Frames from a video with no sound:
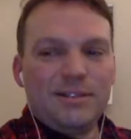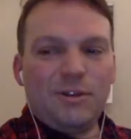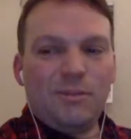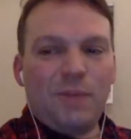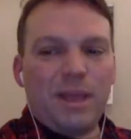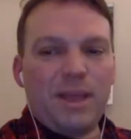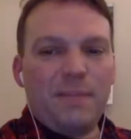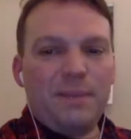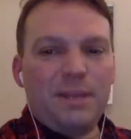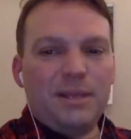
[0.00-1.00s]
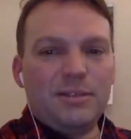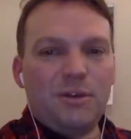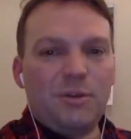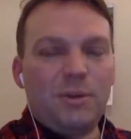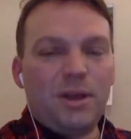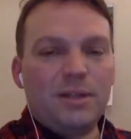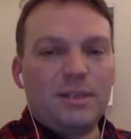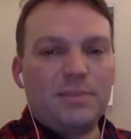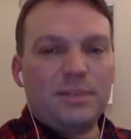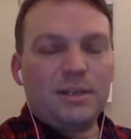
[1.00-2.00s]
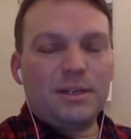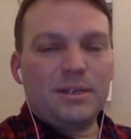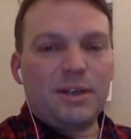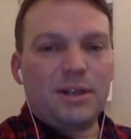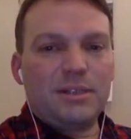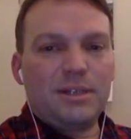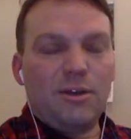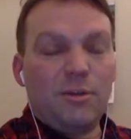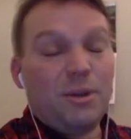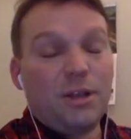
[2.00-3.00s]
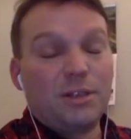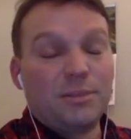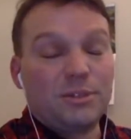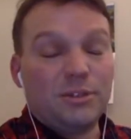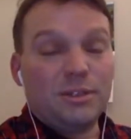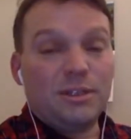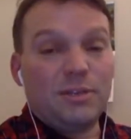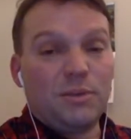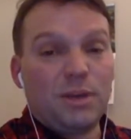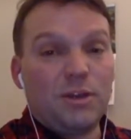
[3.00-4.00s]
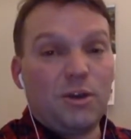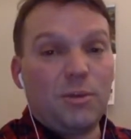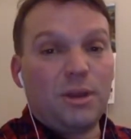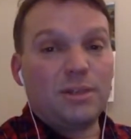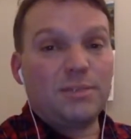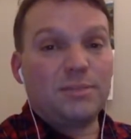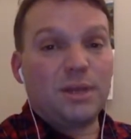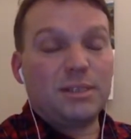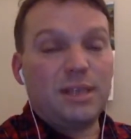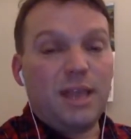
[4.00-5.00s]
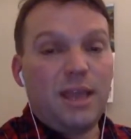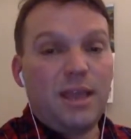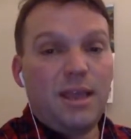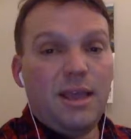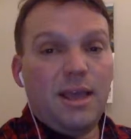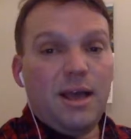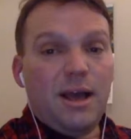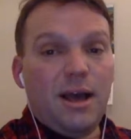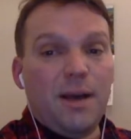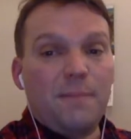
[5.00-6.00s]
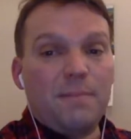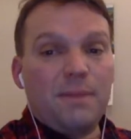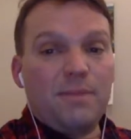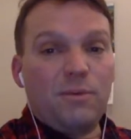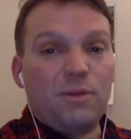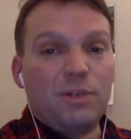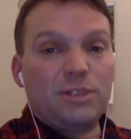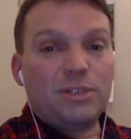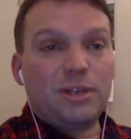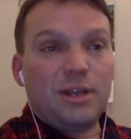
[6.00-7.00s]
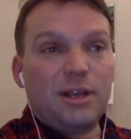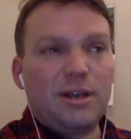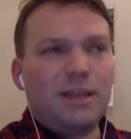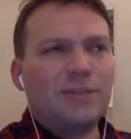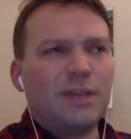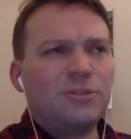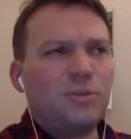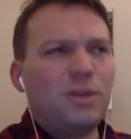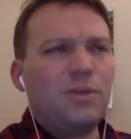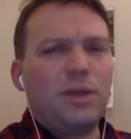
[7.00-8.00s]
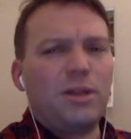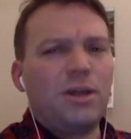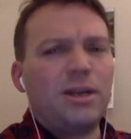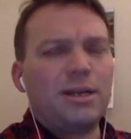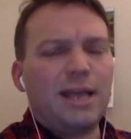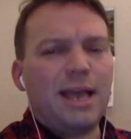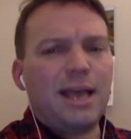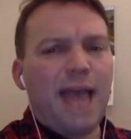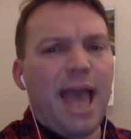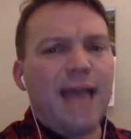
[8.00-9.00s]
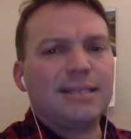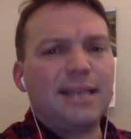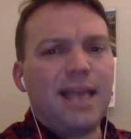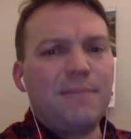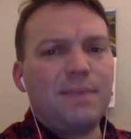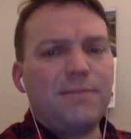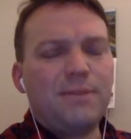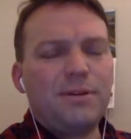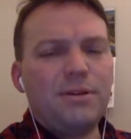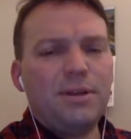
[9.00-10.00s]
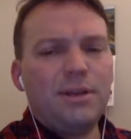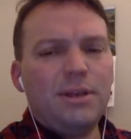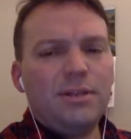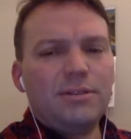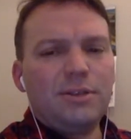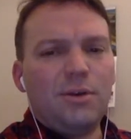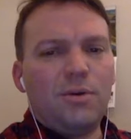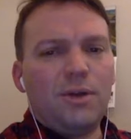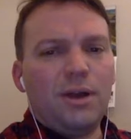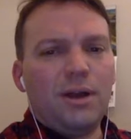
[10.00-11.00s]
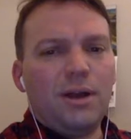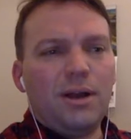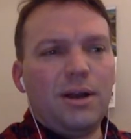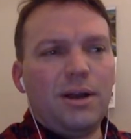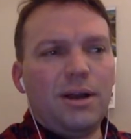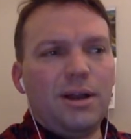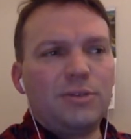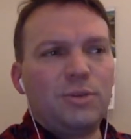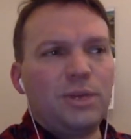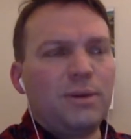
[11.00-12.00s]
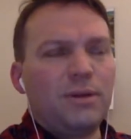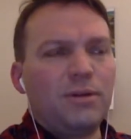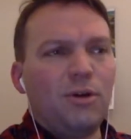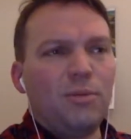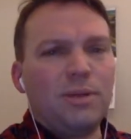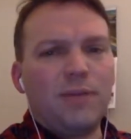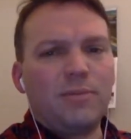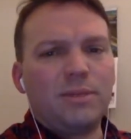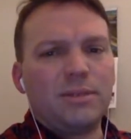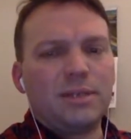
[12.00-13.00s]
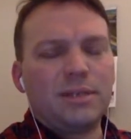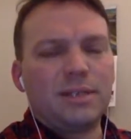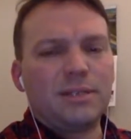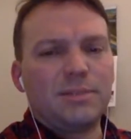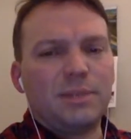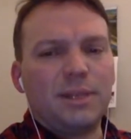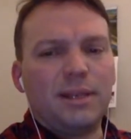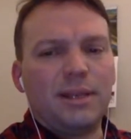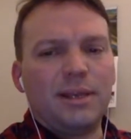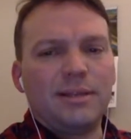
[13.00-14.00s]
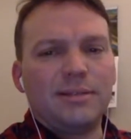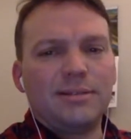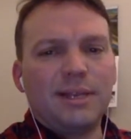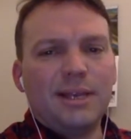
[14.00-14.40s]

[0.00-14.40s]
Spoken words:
So my company is Open Concept Consulting, and we're at openconcept.ca. If you want to reach, I tweet quite a lot at mgifford. So I tweet about open governance and accessibility and